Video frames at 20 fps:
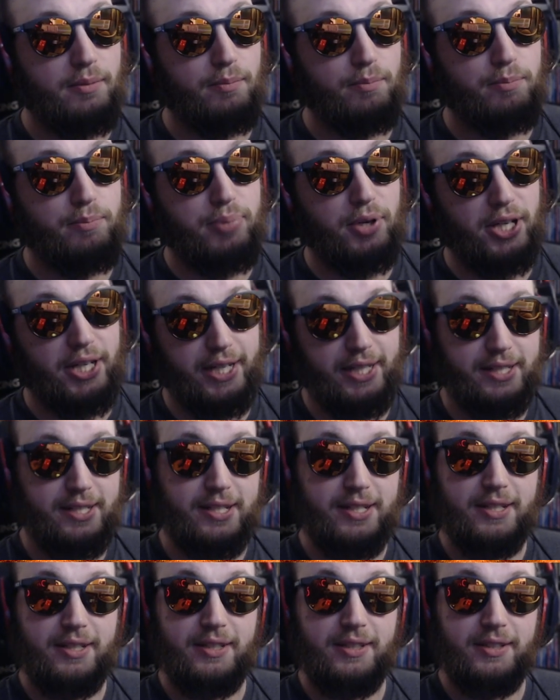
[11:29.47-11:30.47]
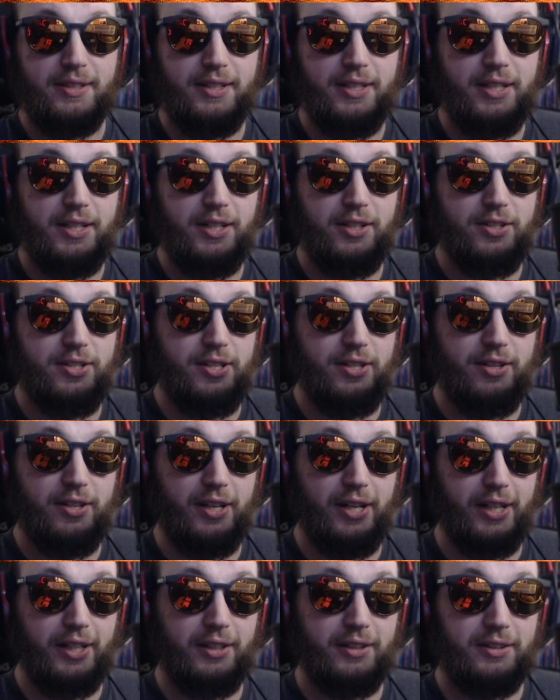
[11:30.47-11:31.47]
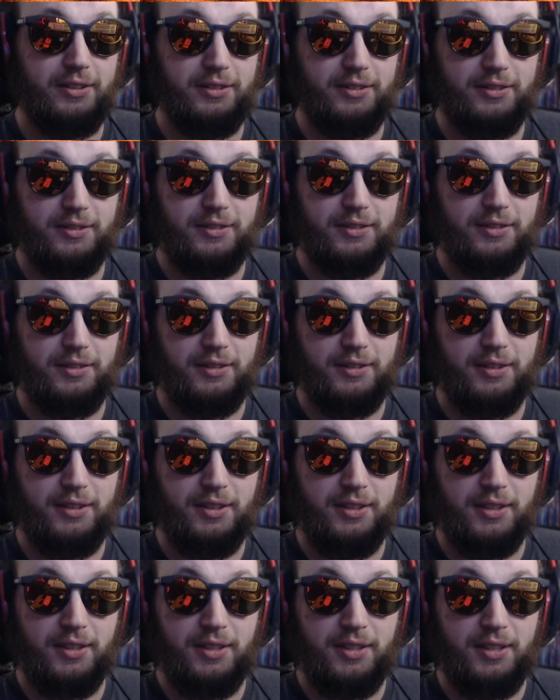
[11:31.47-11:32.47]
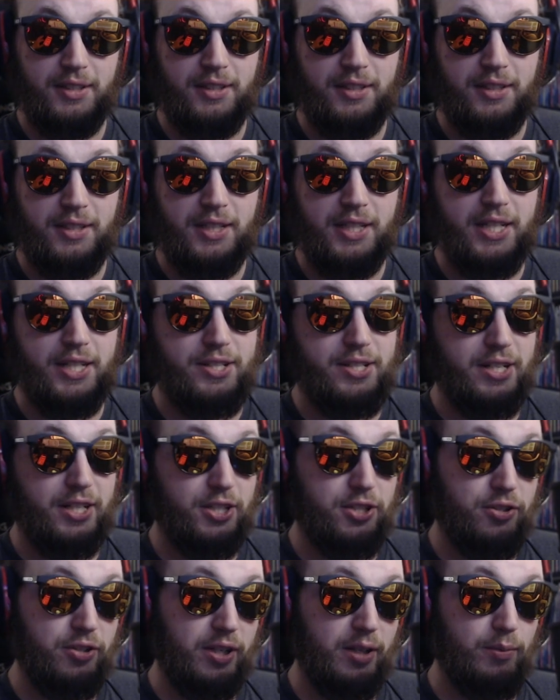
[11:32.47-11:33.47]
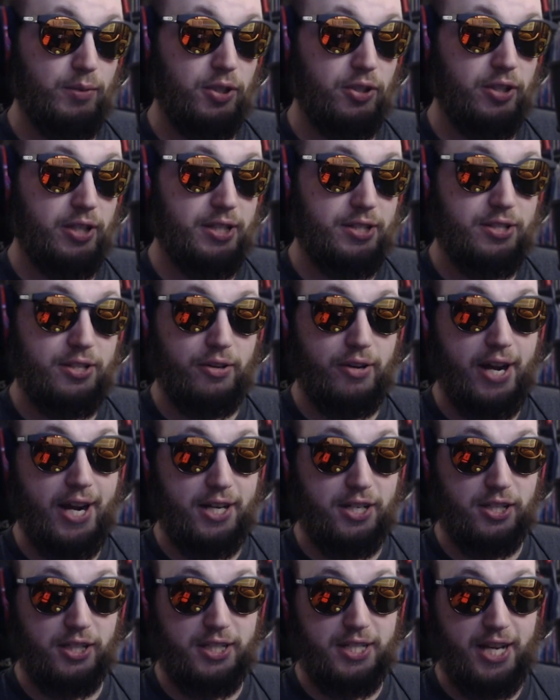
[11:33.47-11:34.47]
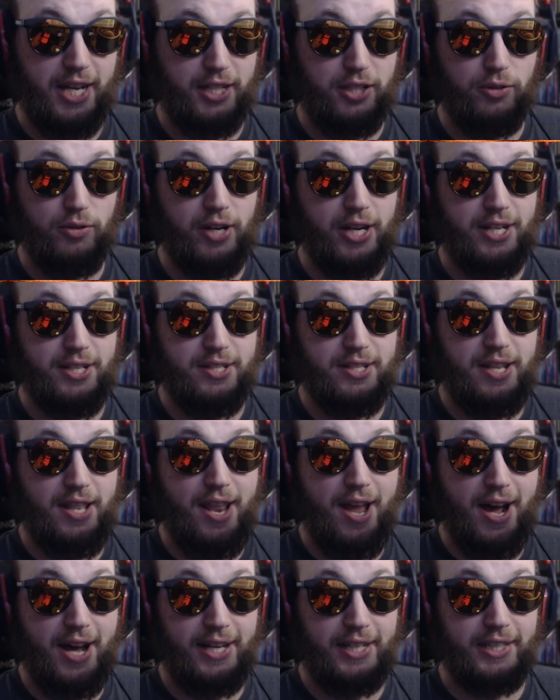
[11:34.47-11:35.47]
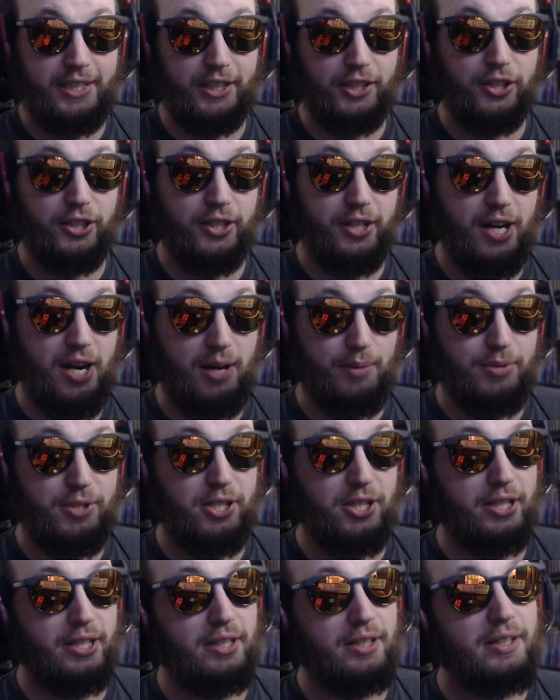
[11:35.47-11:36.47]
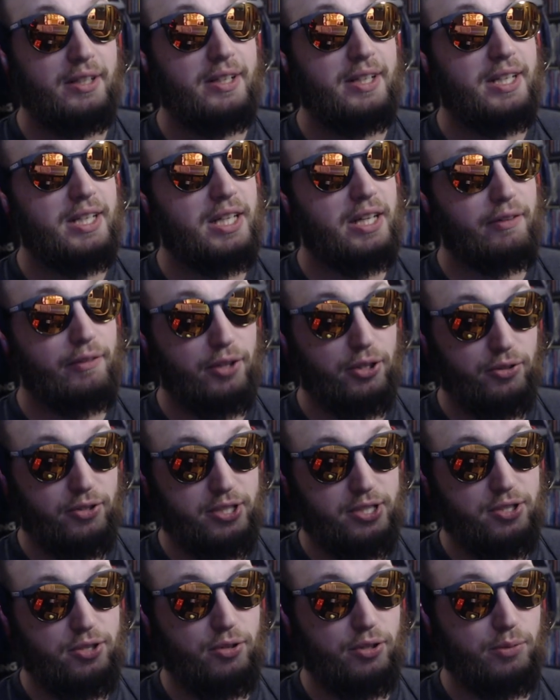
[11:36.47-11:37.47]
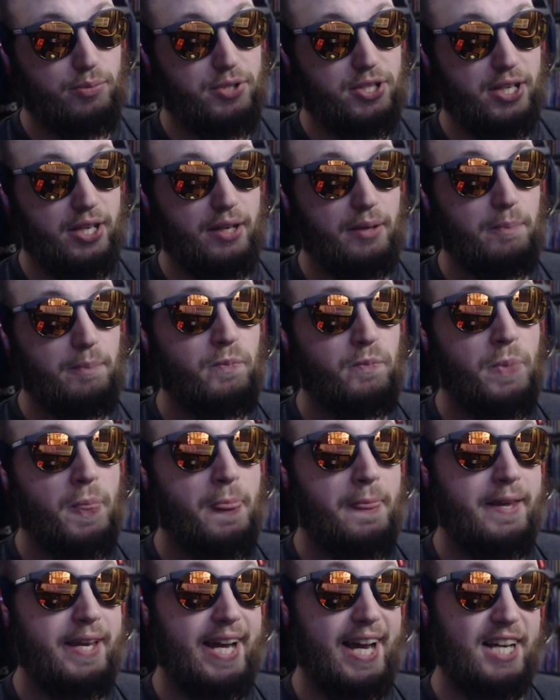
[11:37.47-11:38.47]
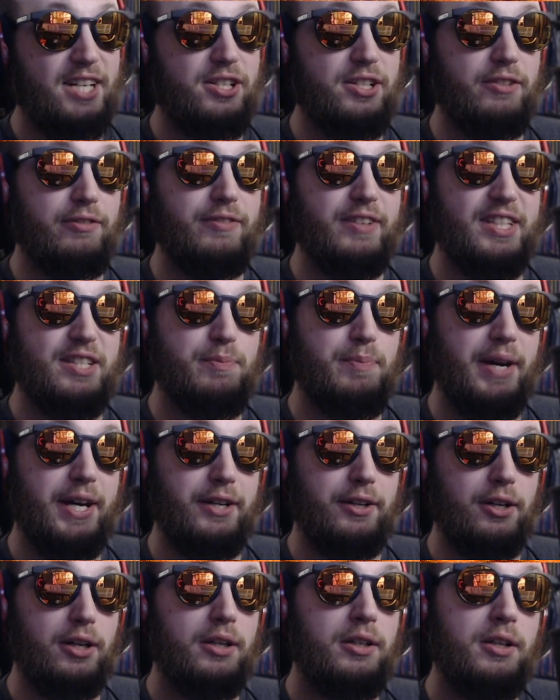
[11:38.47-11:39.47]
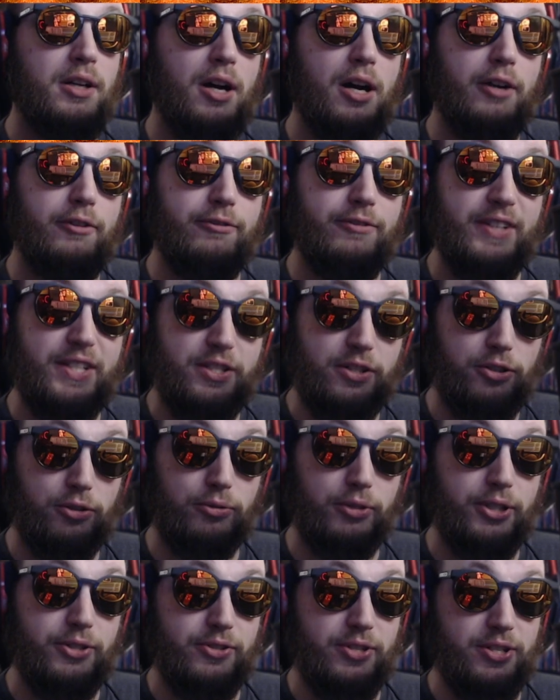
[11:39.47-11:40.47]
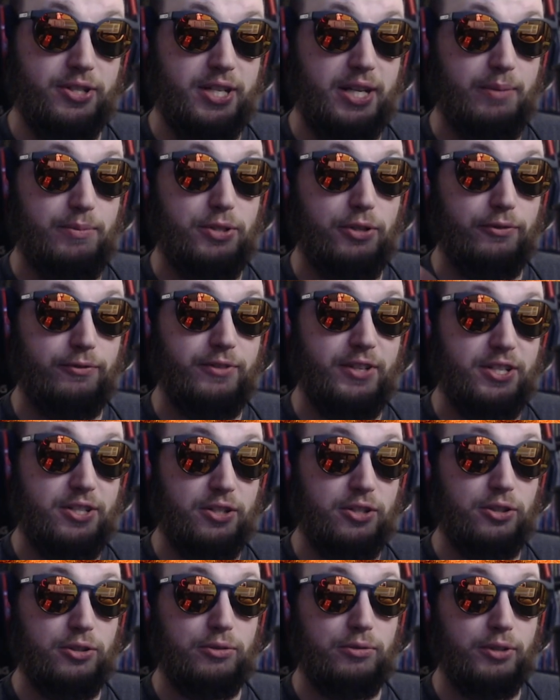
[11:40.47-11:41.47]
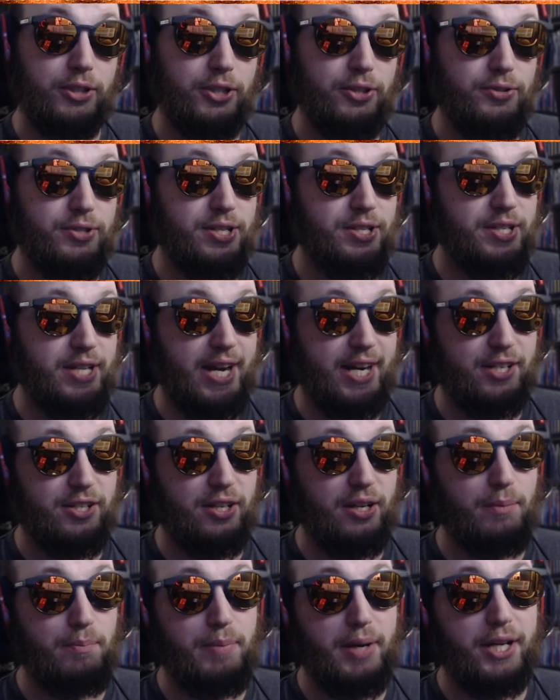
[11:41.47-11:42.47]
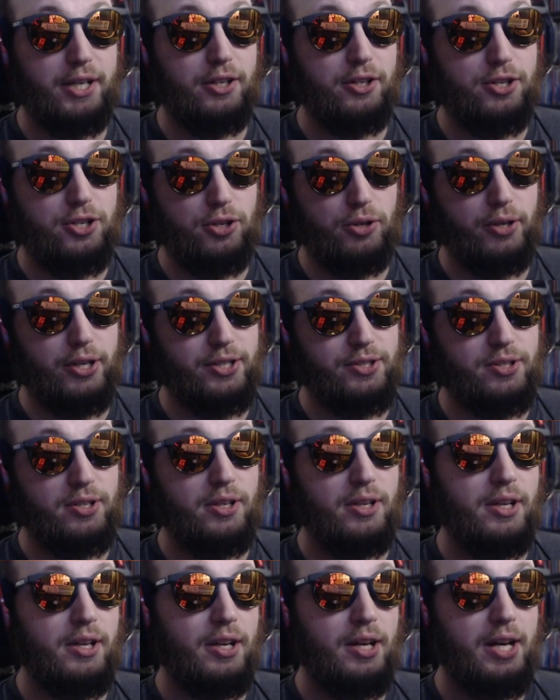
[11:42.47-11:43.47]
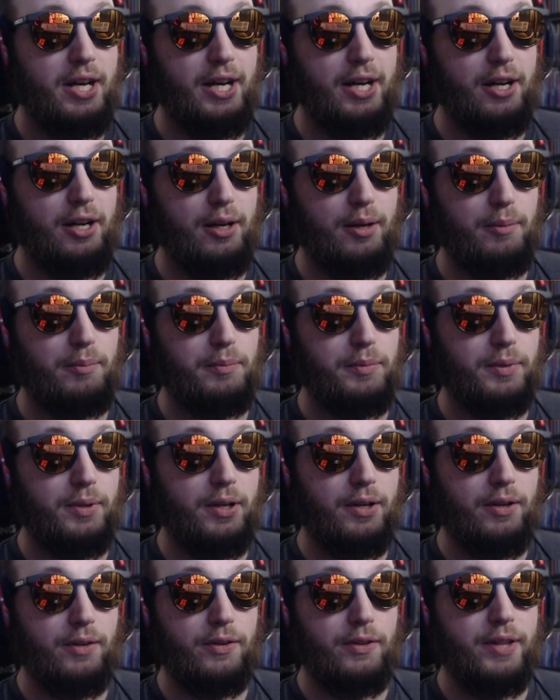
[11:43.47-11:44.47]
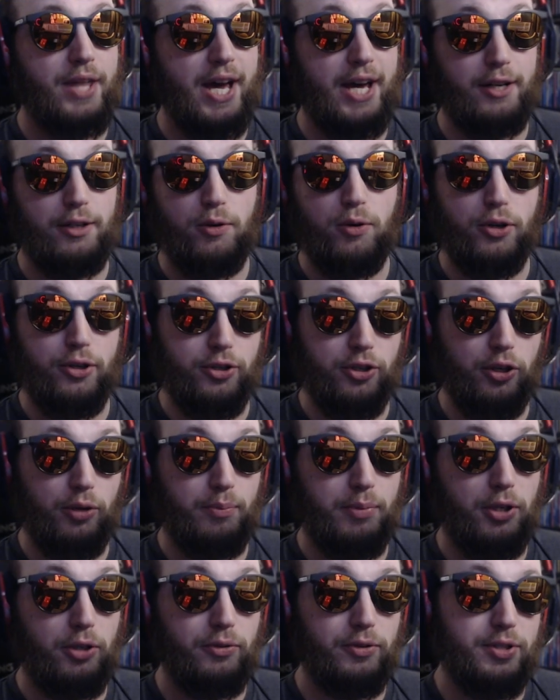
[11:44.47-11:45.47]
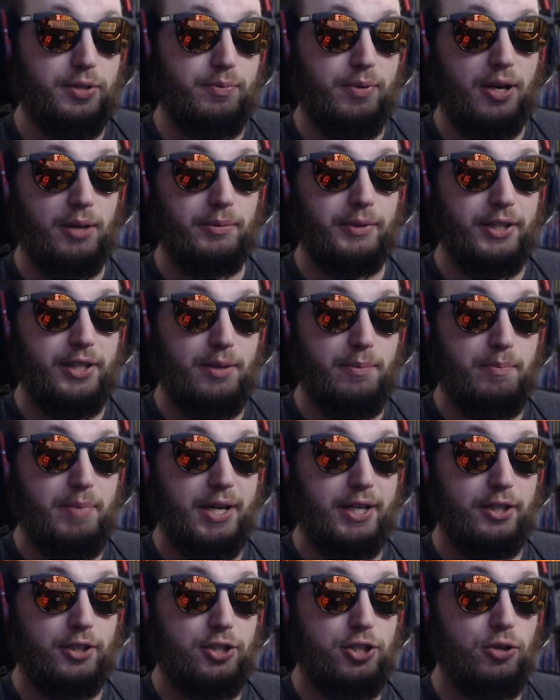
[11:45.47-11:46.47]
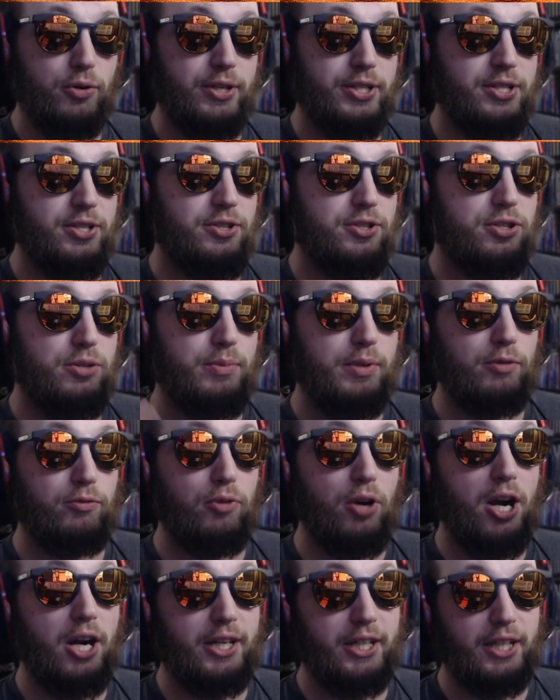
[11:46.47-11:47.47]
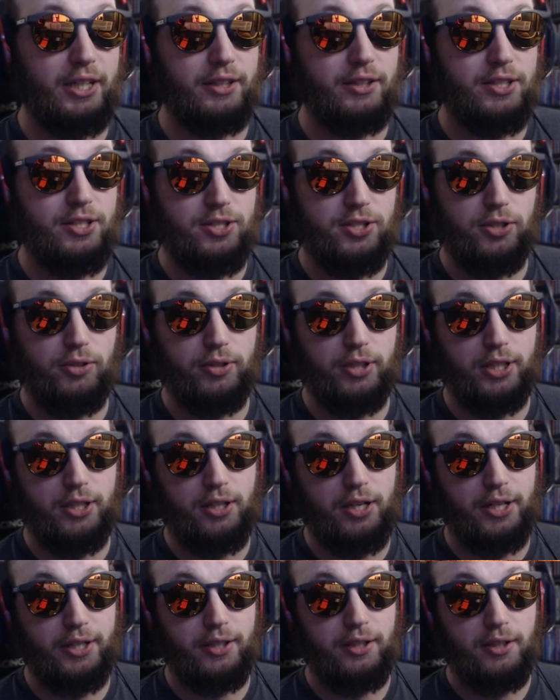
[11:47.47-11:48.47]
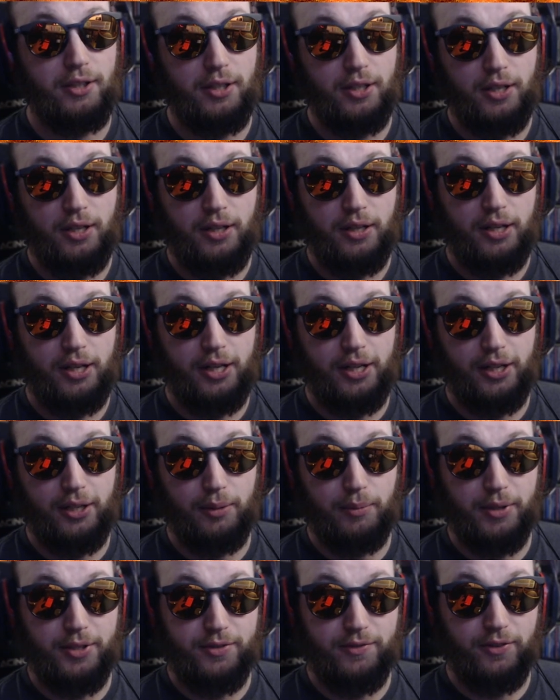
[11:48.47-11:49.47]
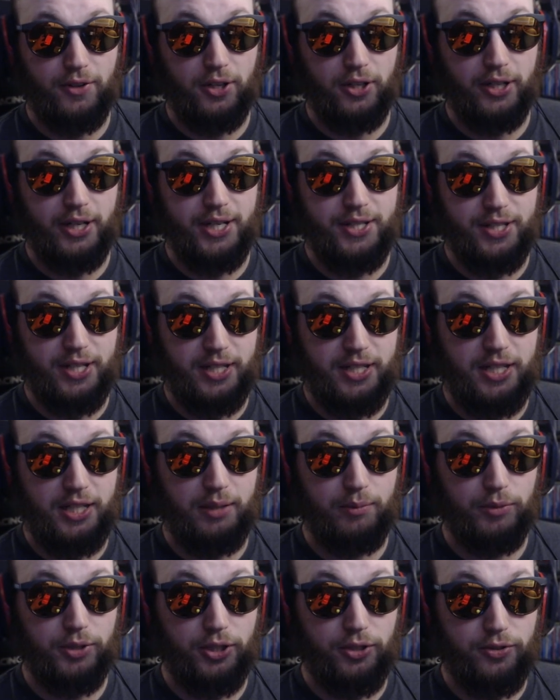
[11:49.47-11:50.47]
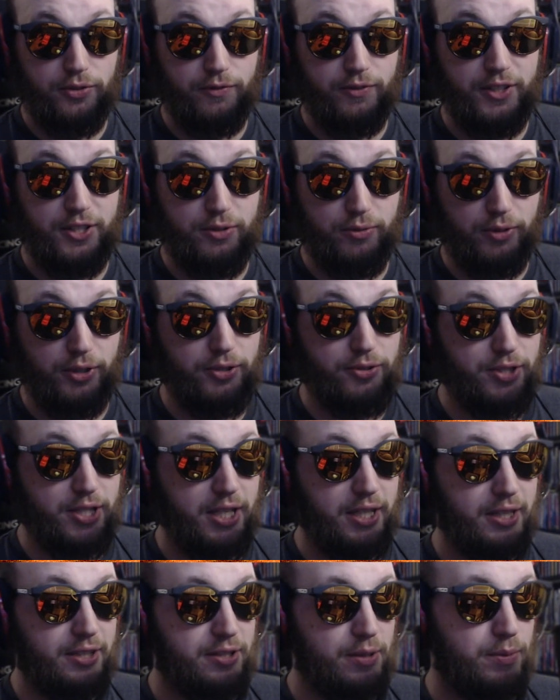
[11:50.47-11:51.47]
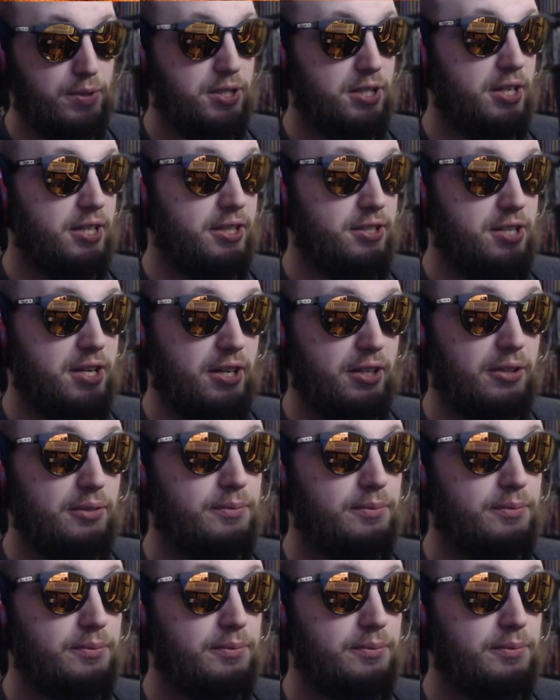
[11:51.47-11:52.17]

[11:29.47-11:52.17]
But here's the thing. He is an extreme unit, so actually Teq UI is not a good option, even though he's 200%. He actually fits better on Physical Rose's team, so Physical Rose is actually a better choice. That or Topo is probably the better choices to be rocking this unit on as far as a team goes. Fizz Rose getting some stonks here.